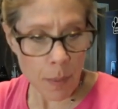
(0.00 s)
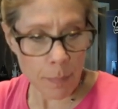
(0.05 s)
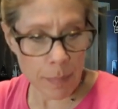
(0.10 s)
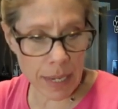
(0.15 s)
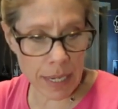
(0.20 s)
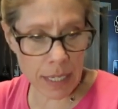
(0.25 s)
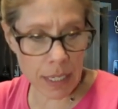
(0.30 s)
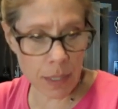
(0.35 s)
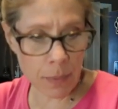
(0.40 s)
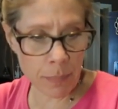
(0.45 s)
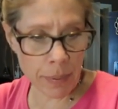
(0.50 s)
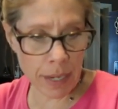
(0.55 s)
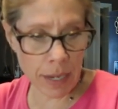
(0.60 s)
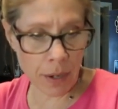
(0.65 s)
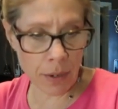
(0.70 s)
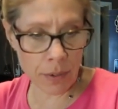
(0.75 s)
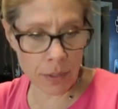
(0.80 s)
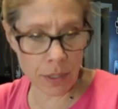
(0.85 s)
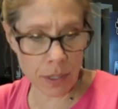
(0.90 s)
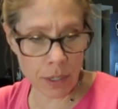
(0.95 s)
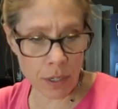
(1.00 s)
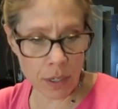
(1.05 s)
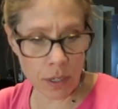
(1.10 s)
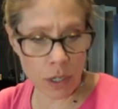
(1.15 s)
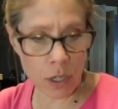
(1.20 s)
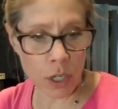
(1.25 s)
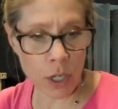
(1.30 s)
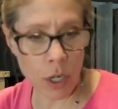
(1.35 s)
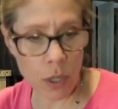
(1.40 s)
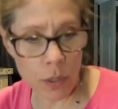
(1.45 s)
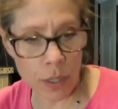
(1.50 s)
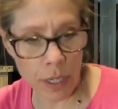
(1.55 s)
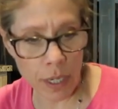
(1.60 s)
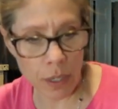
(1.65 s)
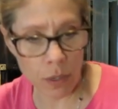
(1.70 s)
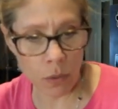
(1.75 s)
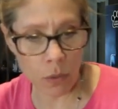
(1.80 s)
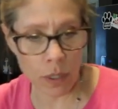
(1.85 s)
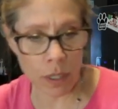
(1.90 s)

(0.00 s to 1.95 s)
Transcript: baking powder, coconut